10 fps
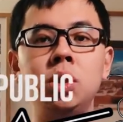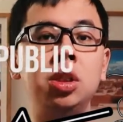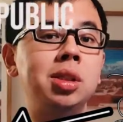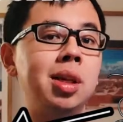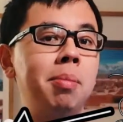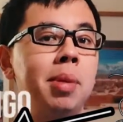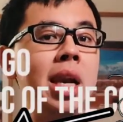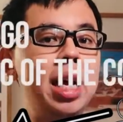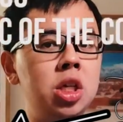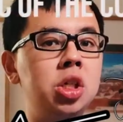which is a
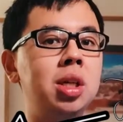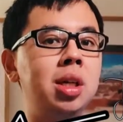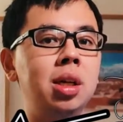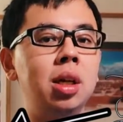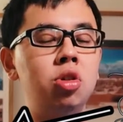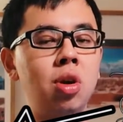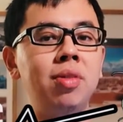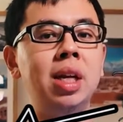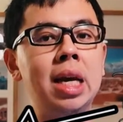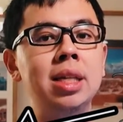Malaysian
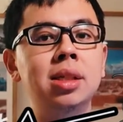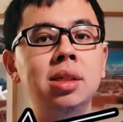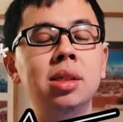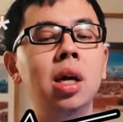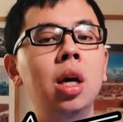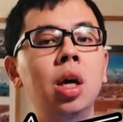driving license,